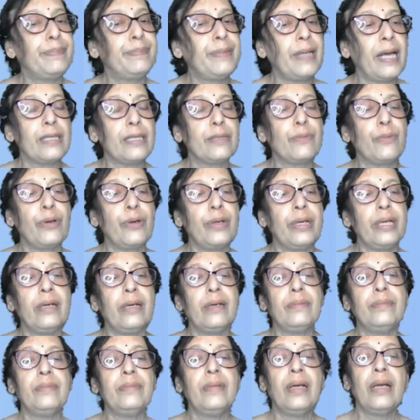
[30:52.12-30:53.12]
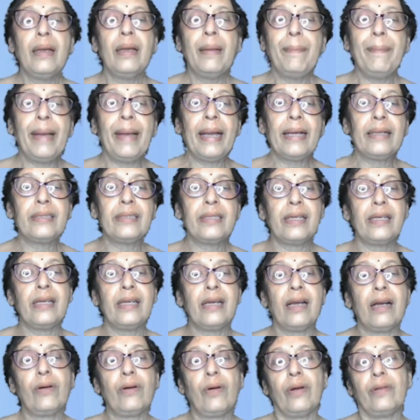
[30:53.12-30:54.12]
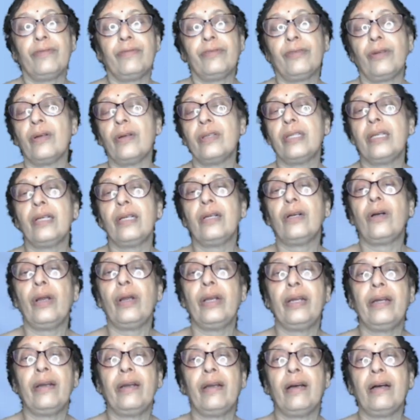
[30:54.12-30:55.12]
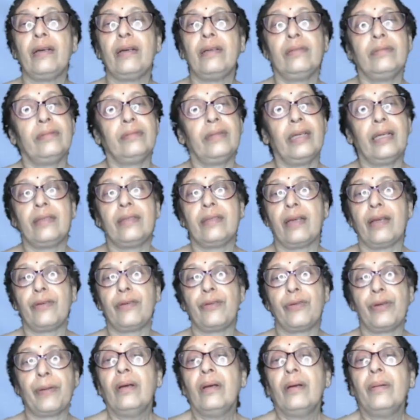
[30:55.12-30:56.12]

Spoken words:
plasmodium, bacteria causing cholera, etc.